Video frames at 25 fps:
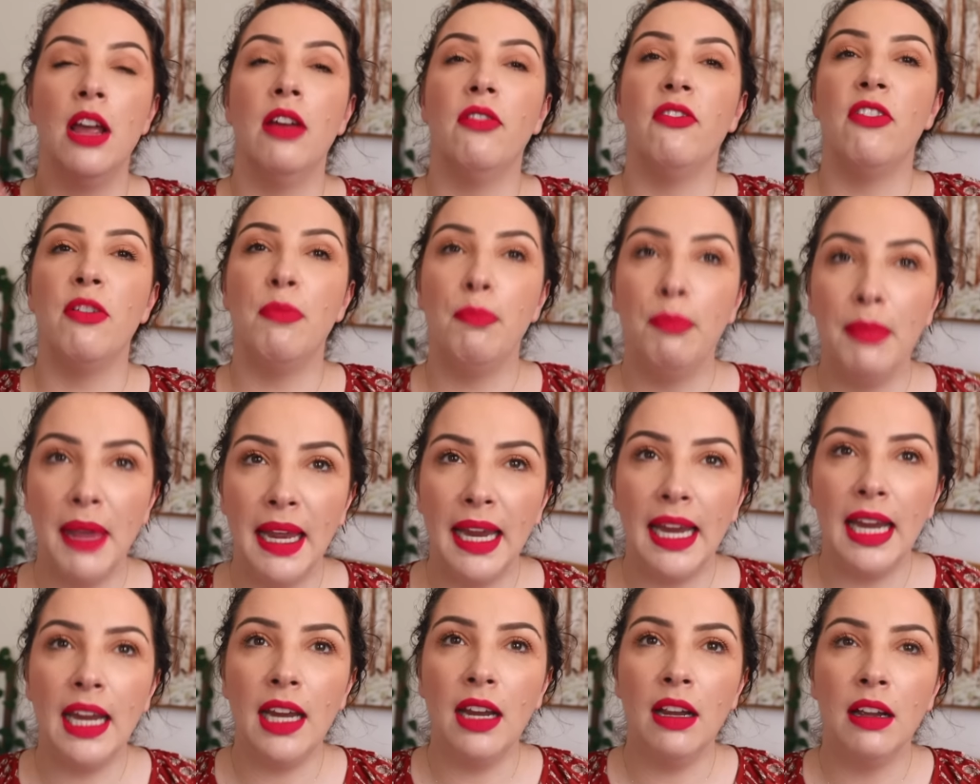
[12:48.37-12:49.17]
For
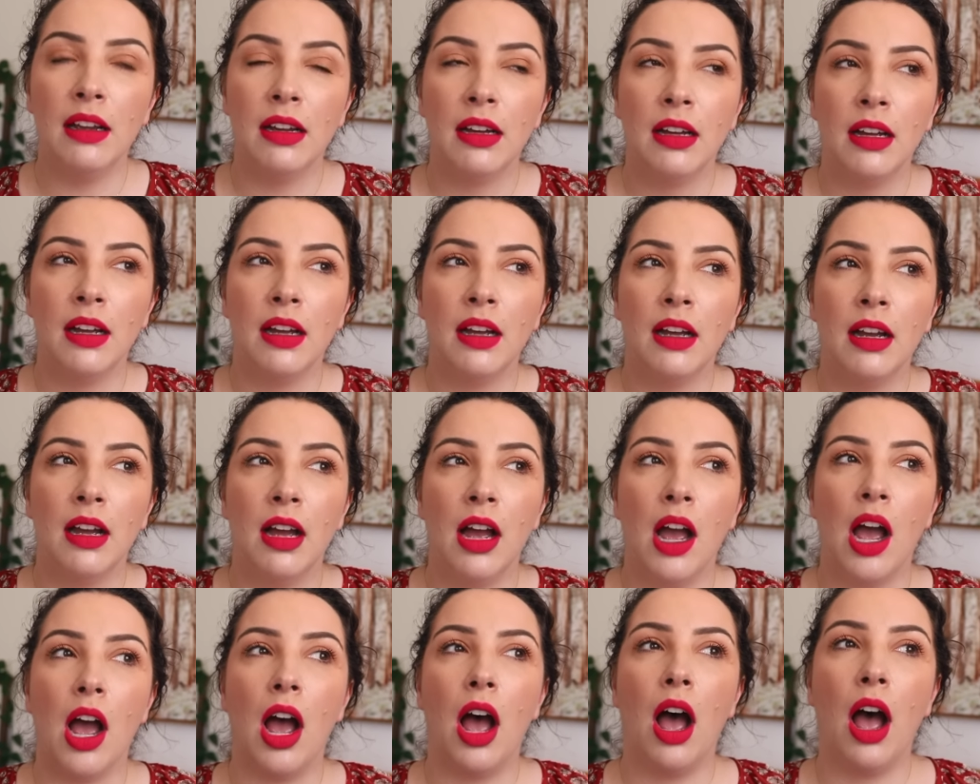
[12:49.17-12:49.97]
me,
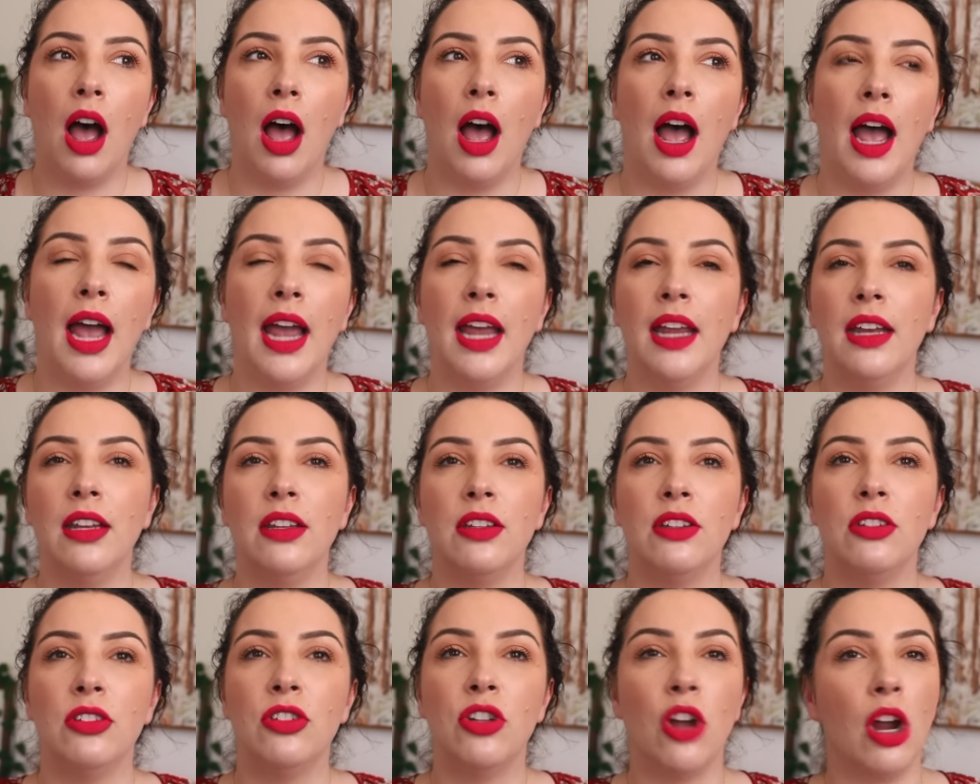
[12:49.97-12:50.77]
I
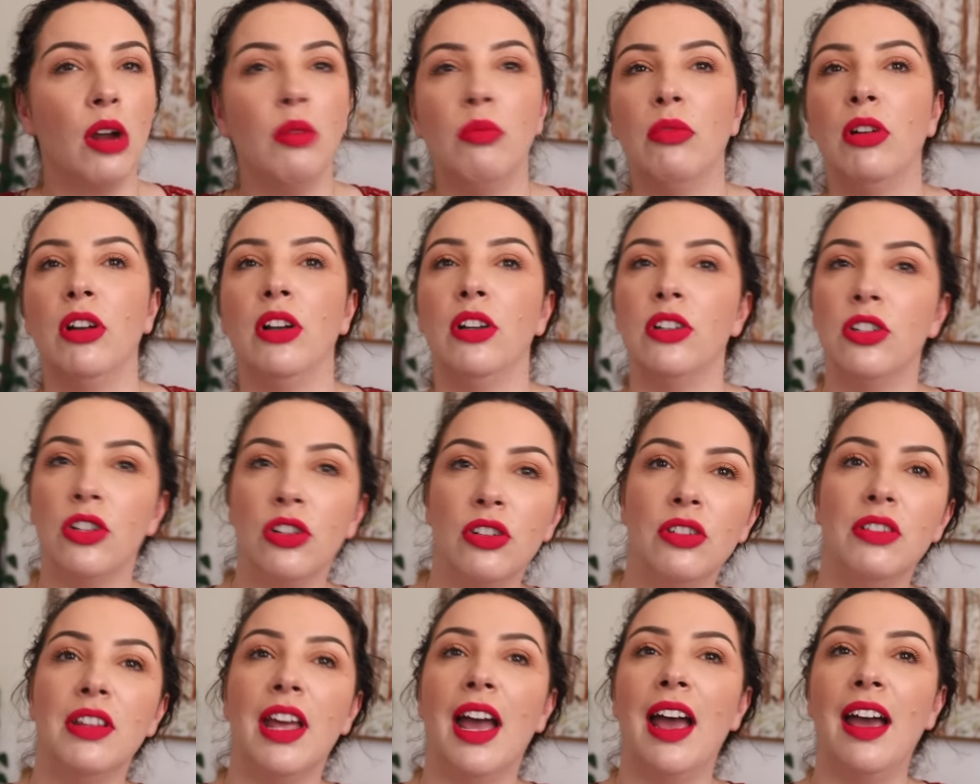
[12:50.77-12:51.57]
don't want to
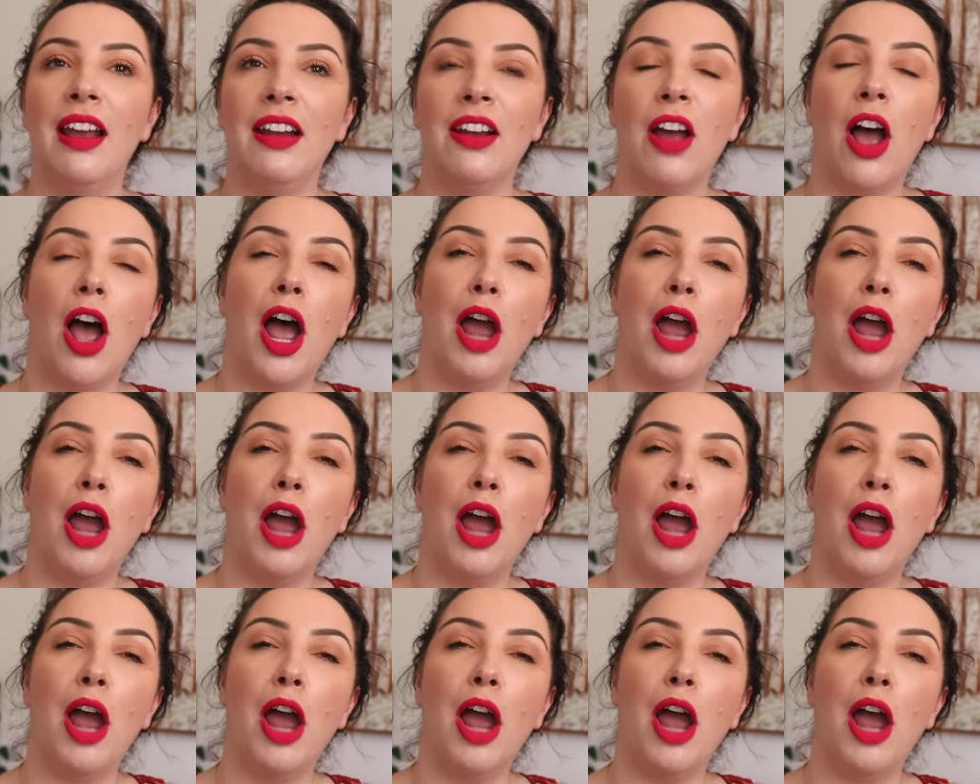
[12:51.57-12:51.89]
do that.